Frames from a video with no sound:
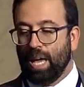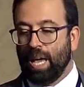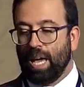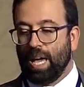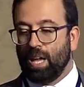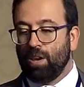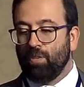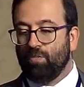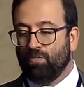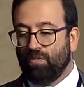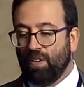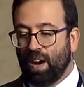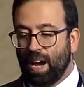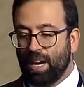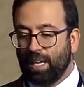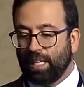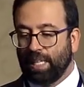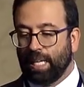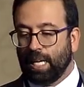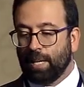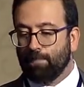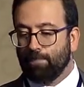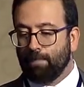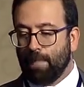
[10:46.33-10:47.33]
And
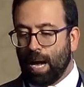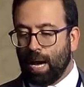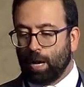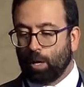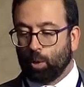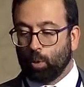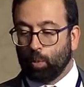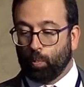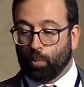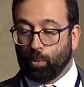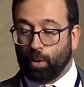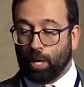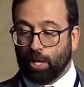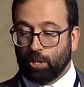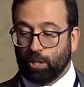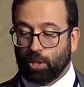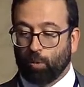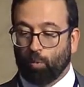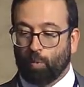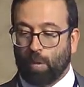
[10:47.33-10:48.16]
finally, a macroprudential